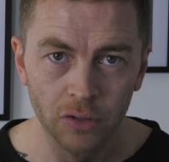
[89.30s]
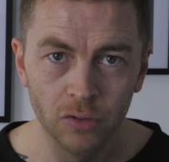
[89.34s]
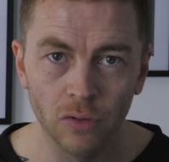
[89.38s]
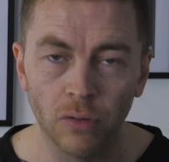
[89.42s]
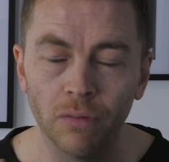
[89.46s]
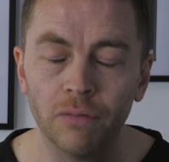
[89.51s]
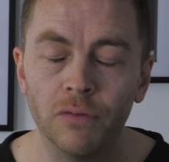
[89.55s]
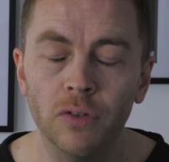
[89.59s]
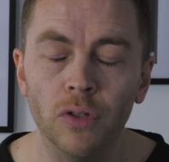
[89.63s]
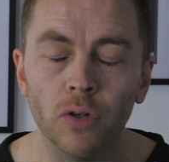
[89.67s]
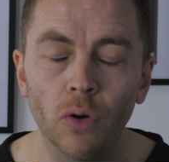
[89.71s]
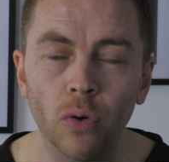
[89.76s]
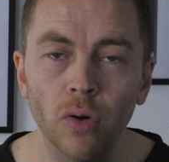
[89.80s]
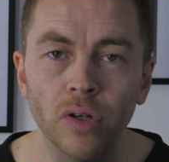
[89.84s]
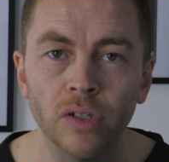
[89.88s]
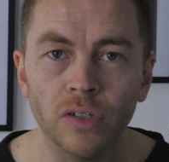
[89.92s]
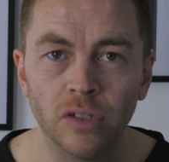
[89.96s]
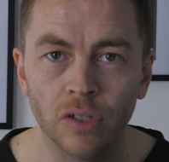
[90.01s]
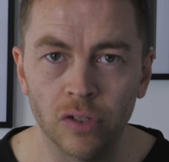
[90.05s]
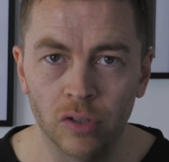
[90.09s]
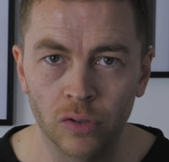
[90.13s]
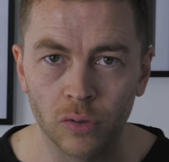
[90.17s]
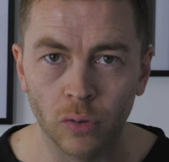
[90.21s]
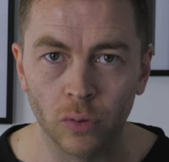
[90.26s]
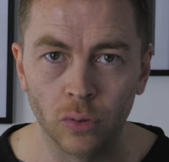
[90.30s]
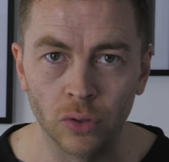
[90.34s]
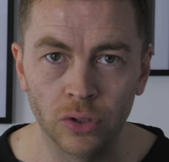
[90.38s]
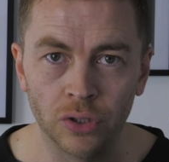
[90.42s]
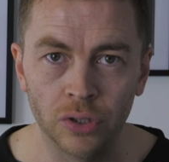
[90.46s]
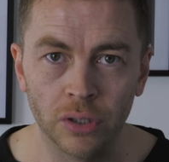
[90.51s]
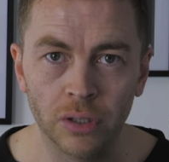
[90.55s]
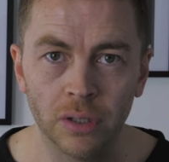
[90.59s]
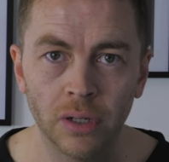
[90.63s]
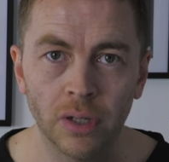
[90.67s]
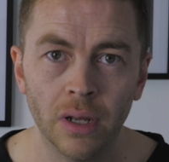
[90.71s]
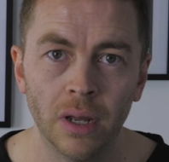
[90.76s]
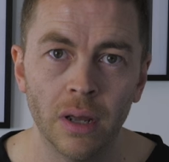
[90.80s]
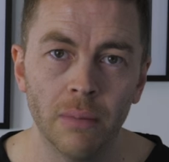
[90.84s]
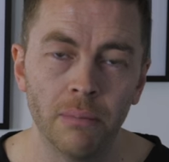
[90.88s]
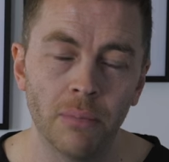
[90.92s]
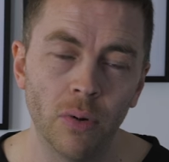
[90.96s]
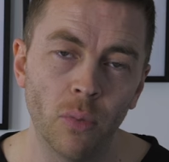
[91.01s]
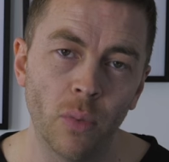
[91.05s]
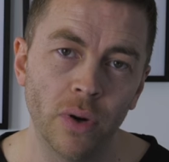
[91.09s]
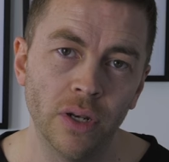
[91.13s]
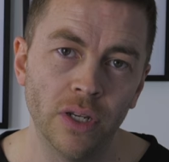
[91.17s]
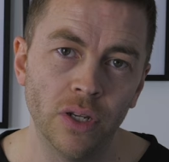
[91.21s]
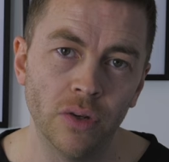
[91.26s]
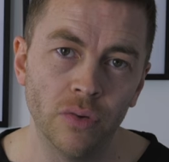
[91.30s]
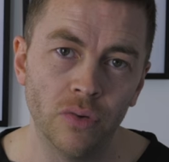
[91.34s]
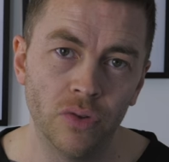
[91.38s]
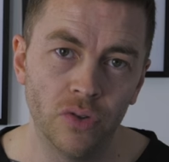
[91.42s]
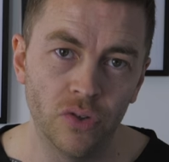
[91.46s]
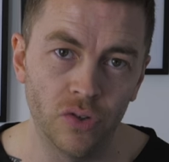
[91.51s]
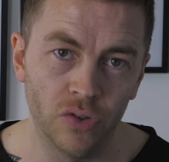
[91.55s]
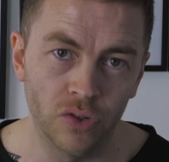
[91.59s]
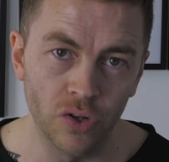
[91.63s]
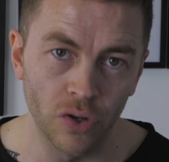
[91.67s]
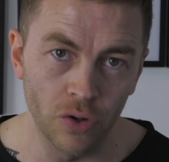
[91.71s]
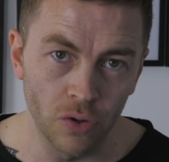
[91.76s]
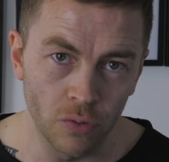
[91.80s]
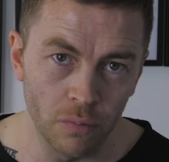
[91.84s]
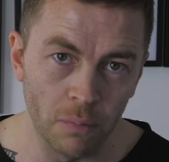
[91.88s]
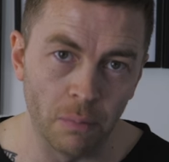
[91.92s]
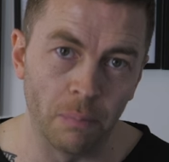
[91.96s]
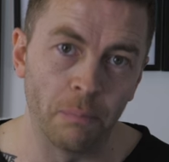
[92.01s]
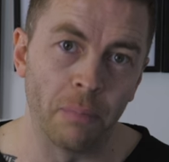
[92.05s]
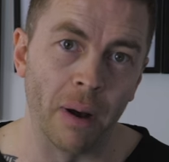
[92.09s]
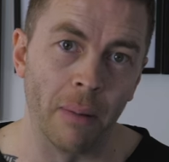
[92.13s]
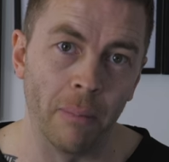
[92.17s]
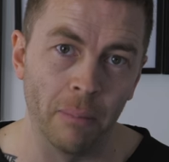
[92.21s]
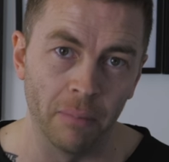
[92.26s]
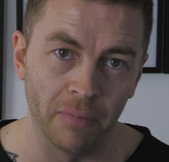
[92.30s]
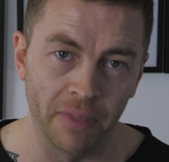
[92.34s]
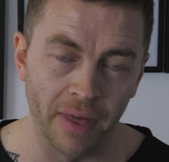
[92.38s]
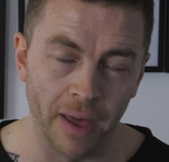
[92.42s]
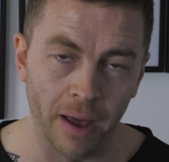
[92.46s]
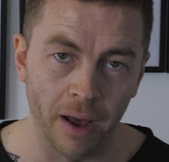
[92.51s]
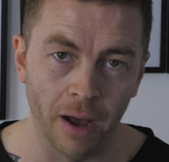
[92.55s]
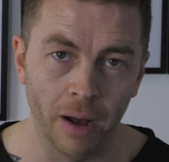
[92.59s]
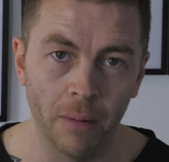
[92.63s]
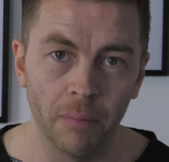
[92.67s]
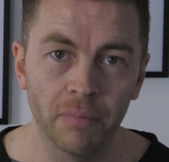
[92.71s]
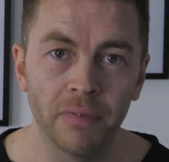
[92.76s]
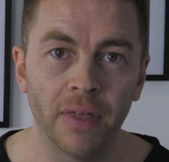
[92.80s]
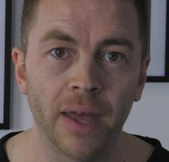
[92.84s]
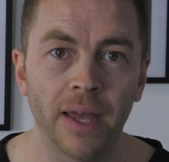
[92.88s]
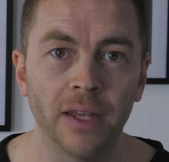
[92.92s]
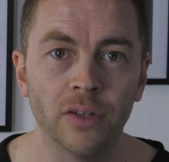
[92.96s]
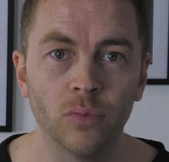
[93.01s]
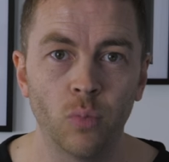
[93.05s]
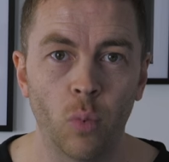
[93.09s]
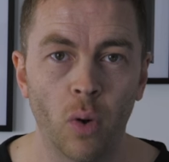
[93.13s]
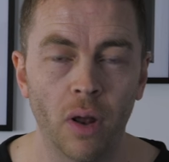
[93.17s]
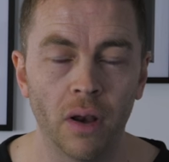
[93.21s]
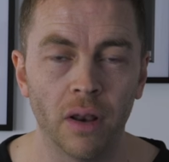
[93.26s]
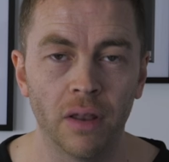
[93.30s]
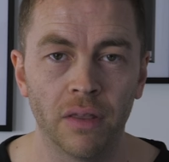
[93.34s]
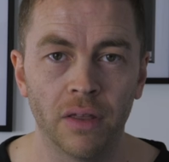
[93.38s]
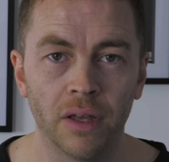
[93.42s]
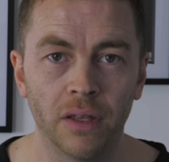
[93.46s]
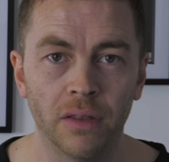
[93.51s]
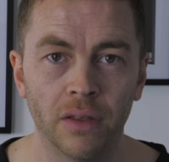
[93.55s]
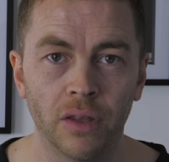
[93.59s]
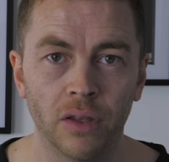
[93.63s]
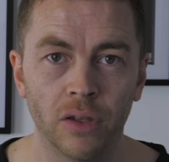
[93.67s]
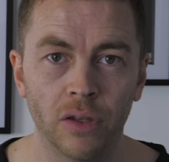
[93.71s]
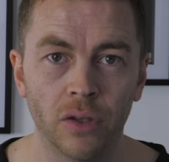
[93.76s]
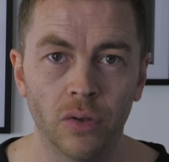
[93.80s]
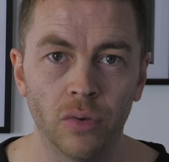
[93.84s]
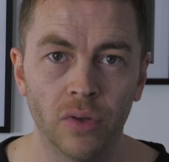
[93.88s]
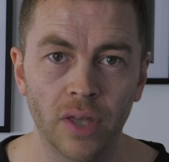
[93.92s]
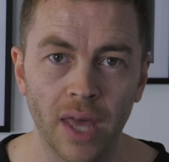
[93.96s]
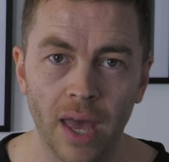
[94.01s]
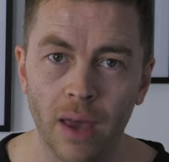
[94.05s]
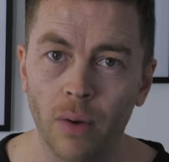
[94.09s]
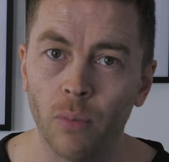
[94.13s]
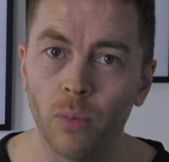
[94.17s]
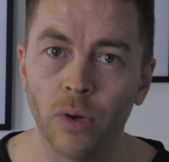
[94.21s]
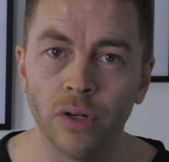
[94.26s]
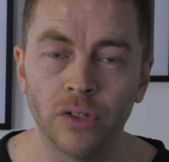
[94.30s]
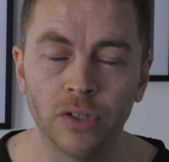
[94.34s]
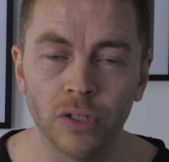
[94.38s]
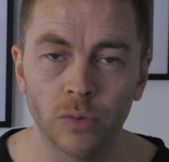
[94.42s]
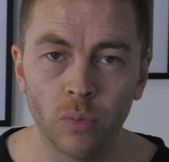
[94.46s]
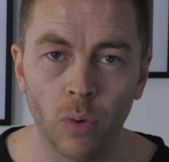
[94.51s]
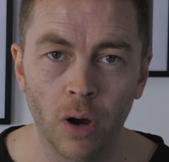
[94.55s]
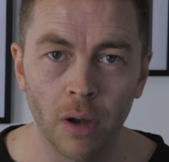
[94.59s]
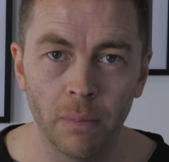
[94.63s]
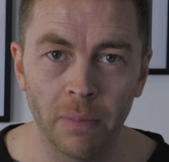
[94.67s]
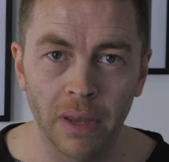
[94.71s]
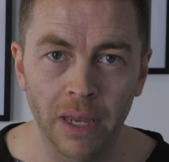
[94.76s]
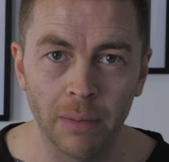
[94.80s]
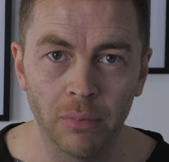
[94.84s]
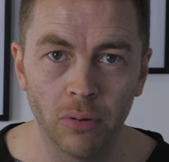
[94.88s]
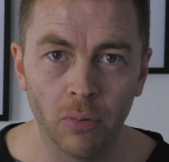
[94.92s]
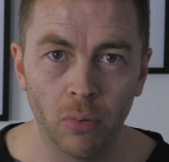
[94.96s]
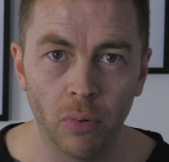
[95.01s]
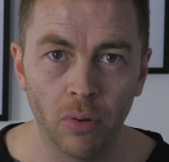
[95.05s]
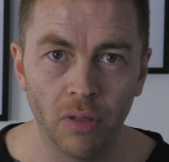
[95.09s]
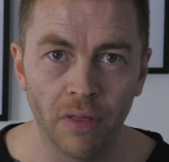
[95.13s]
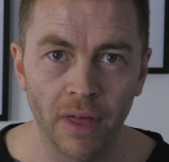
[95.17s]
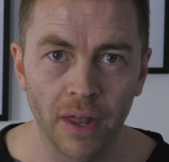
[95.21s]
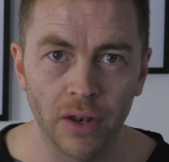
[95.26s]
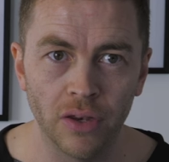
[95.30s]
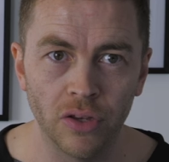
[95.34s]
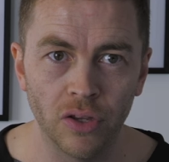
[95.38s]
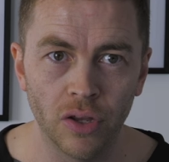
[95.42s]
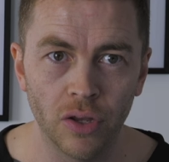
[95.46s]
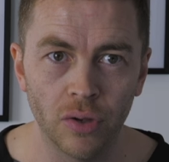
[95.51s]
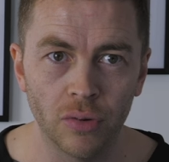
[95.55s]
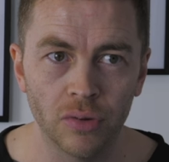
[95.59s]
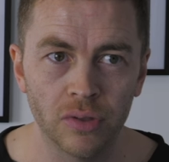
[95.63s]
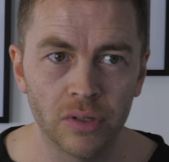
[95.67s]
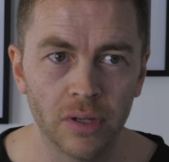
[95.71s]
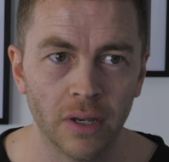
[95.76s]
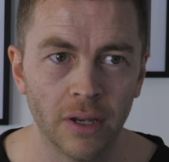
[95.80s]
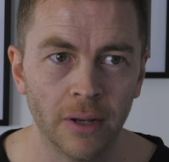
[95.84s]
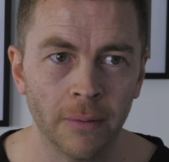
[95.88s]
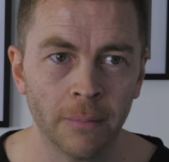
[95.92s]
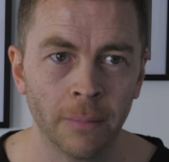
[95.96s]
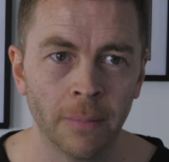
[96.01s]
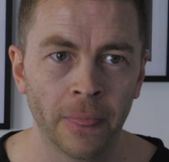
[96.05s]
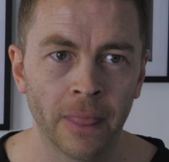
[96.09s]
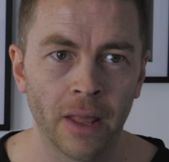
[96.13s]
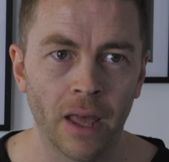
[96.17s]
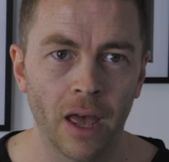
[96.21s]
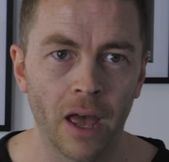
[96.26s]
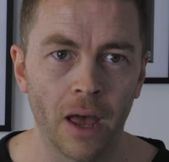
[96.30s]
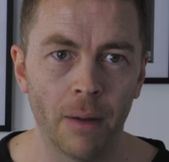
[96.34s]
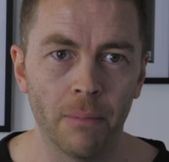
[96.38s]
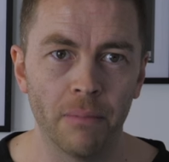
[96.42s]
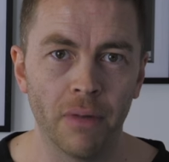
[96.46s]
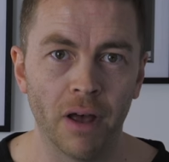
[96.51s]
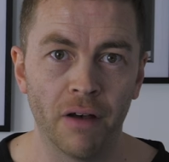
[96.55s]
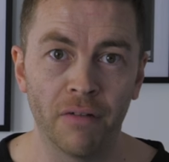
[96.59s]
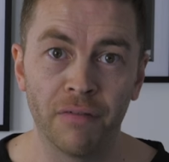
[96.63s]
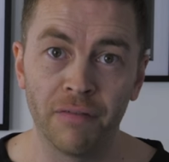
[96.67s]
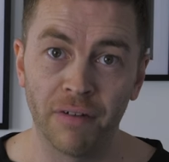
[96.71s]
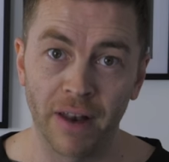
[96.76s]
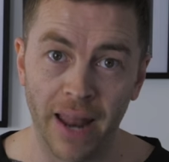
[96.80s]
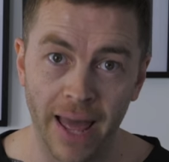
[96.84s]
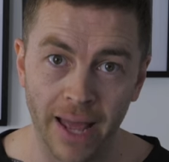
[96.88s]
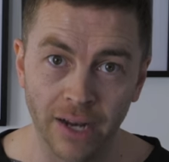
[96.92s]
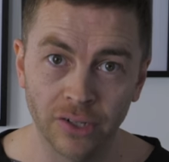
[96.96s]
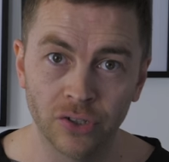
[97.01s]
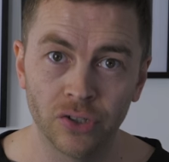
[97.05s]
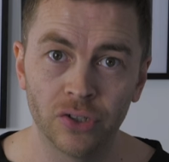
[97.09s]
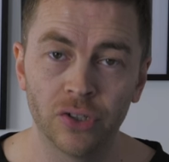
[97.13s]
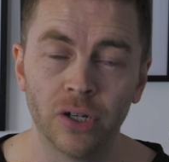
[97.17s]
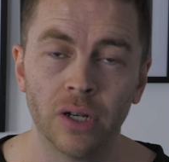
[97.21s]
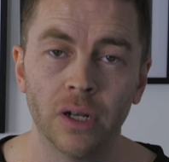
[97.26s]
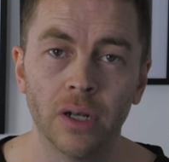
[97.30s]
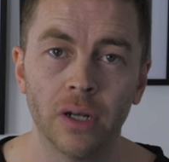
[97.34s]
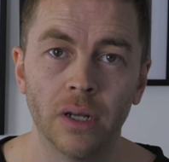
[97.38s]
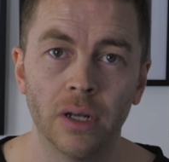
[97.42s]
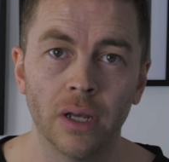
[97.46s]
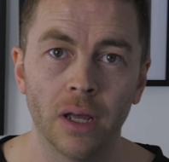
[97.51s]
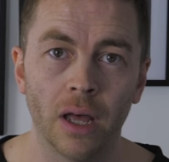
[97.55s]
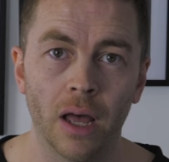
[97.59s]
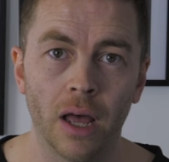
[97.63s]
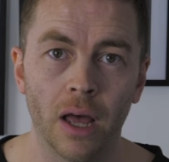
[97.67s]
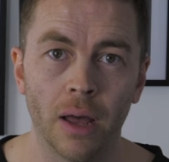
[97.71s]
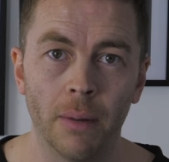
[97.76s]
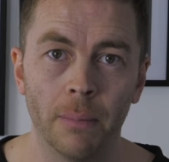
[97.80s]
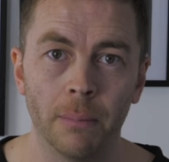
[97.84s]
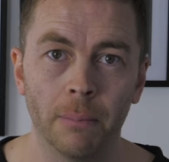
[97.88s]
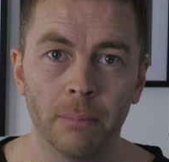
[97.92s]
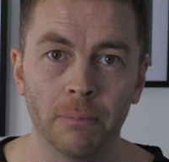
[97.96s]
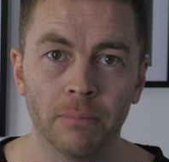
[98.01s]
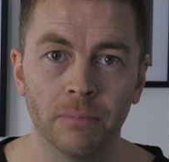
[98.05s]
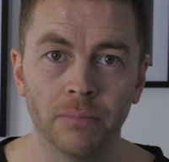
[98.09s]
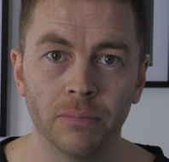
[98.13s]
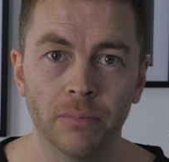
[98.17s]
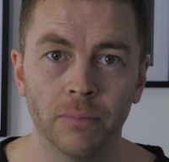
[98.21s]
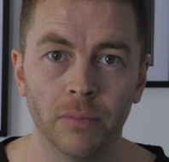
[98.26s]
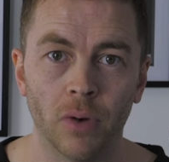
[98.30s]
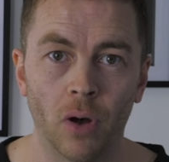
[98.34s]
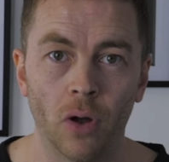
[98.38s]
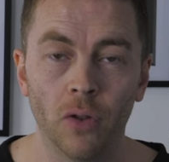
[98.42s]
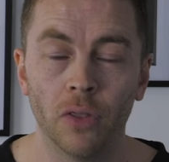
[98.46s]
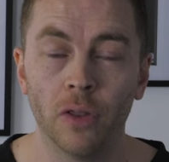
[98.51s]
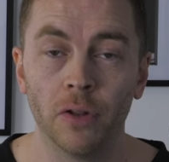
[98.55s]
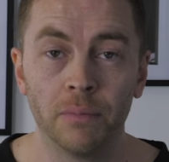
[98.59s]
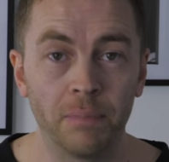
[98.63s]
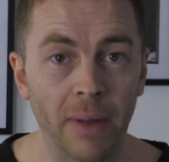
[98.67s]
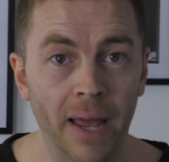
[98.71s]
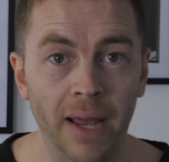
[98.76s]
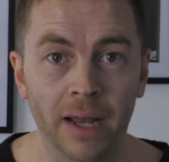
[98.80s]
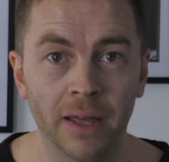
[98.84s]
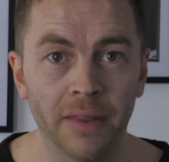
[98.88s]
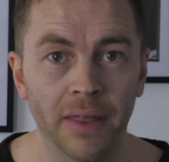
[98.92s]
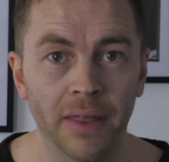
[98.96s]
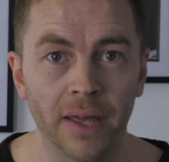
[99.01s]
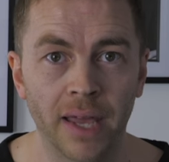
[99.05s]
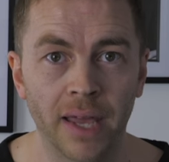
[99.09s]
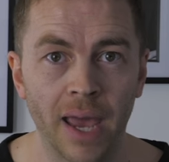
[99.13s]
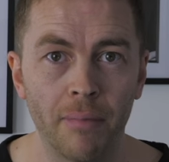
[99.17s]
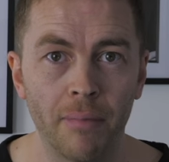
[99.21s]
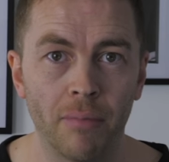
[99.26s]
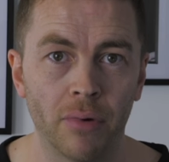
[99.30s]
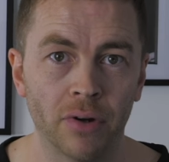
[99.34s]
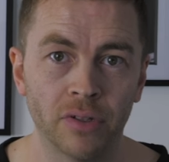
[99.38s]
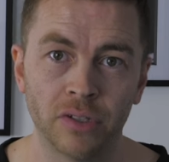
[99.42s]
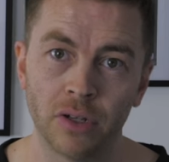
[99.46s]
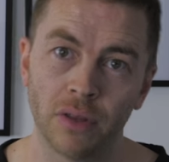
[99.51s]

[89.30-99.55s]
sort of noise distortion. But when you do bump that up, that is one thing that you get, which is why people will then use a flash on the back of their camera.